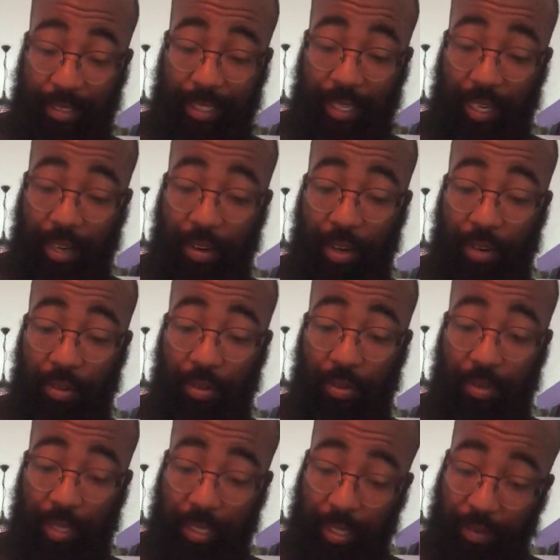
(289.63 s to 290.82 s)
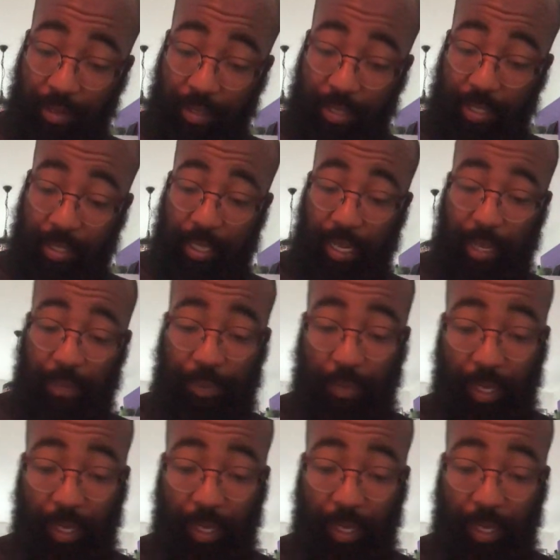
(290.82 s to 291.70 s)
scenario today.